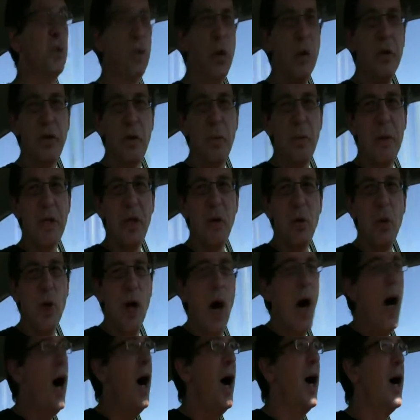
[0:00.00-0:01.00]
So ultimately, we
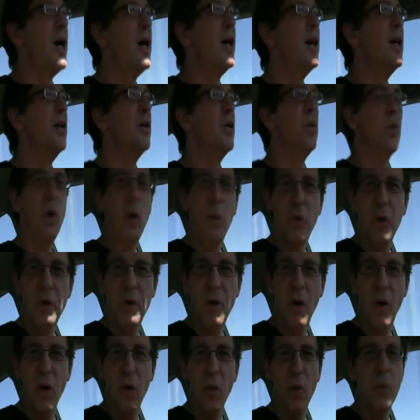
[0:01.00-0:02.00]
are what we
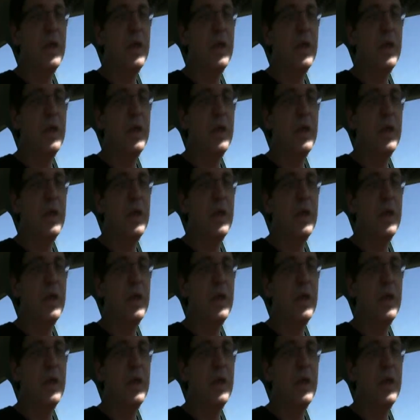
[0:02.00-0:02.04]
know.